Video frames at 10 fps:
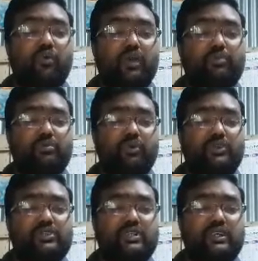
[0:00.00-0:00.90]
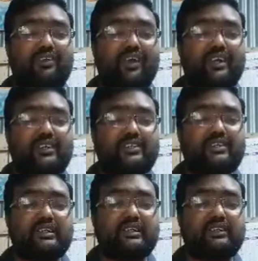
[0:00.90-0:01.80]
of the most greatest
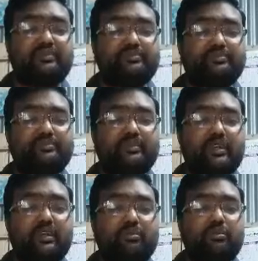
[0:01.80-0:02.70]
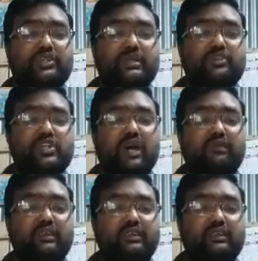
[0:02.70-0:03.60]
Muslim
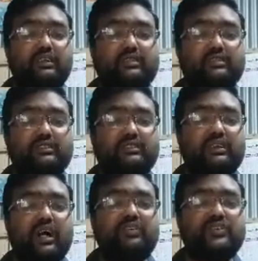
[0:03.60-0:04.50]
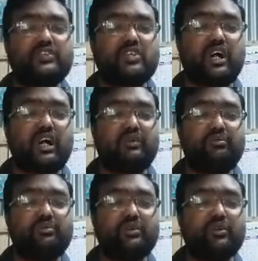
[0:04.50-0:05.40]
traveler of his
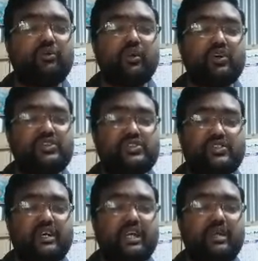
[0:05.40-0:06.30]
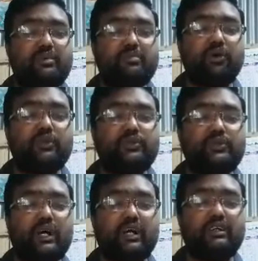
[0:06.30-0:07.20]
time was Ibn
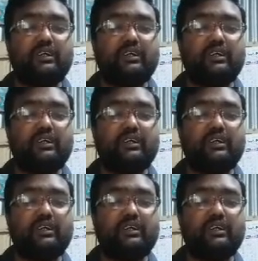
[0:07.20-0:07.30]
Battuta.